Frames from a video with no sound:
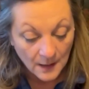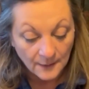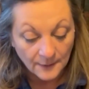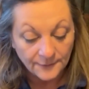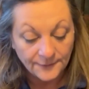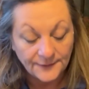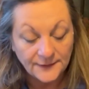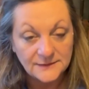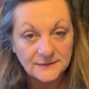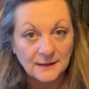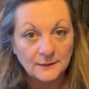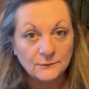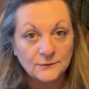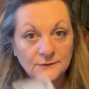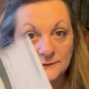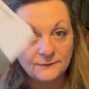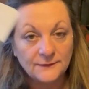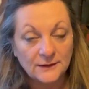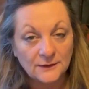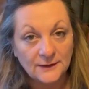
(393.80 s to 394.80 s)
these I was
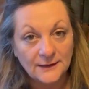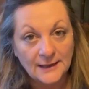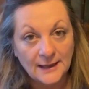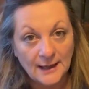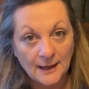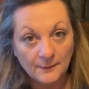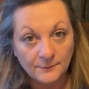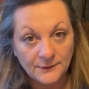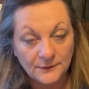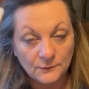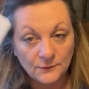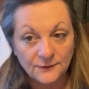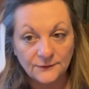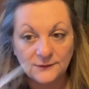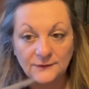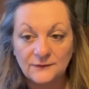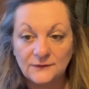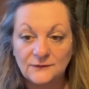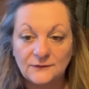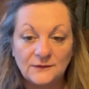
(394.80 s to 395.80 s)
very happy with.
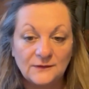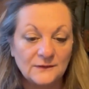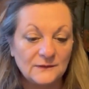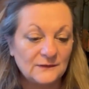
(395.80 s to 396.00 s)
This is the